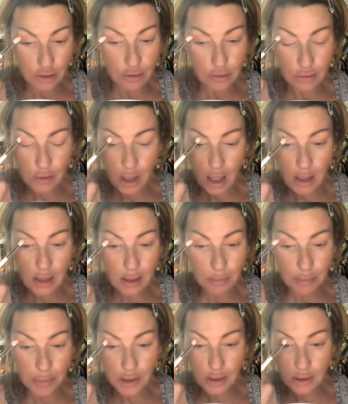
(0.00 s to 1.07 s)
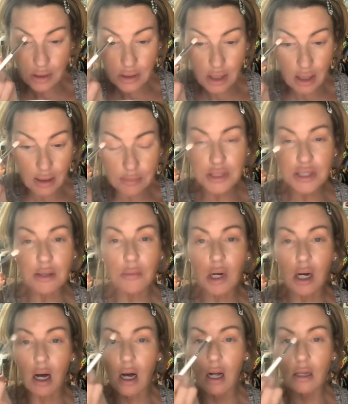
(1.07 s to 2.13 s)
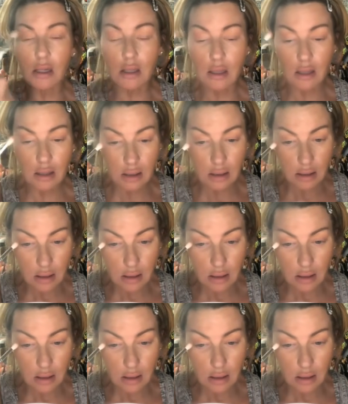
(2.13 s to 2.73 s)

to kind of build up some color